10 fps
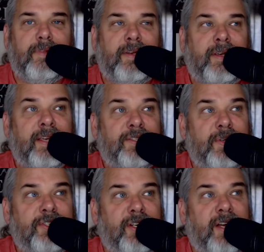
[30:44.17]
Guess we
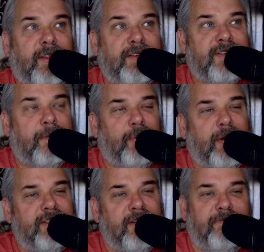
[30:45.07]
should call this
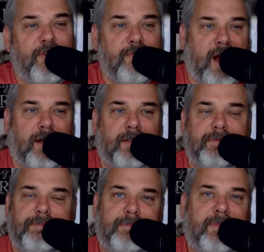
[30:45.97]
Operation FUBAR,
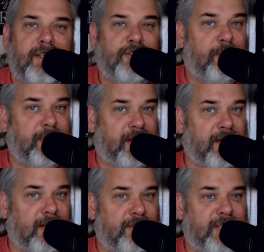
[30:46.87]
because nobody could
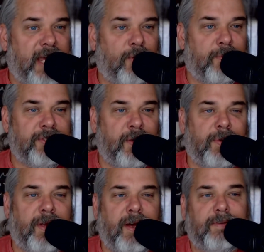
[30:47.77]
understand what was
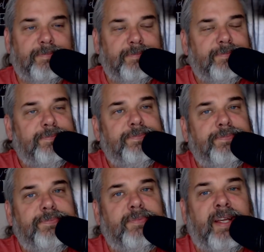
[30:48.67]
going on.
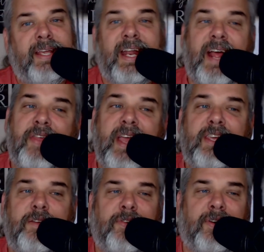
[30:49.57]
Again, I thank
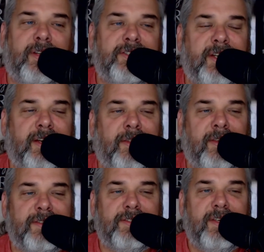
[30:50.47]
you for listening to
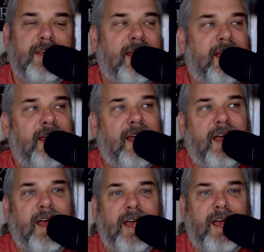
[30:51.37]
this.
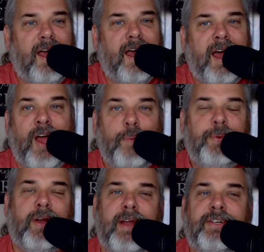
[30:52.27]
I hope
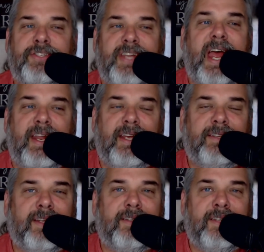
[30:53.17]
you're understanding
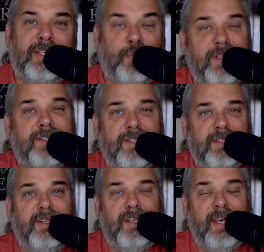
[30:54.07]
that this was
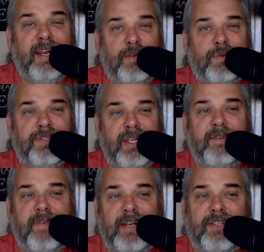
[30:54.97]
an interesting
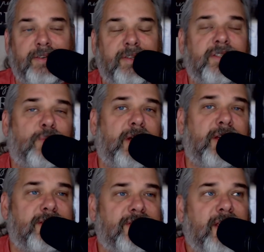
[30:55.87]
adventure. This was